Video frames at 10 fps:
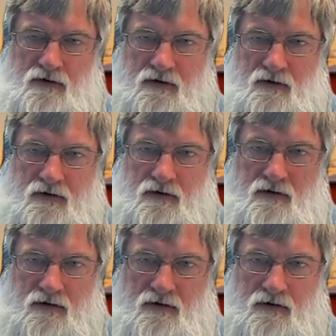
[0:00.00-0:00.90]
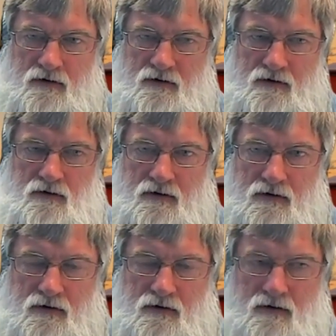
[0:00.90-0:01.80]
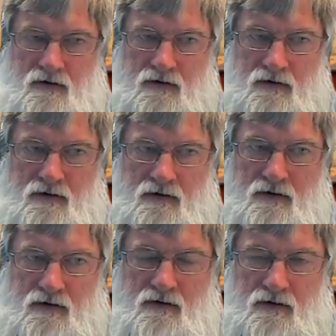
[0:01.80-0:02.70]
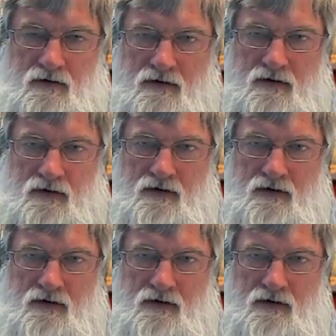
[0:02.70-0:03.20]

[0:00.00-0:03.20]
Nobody speaks.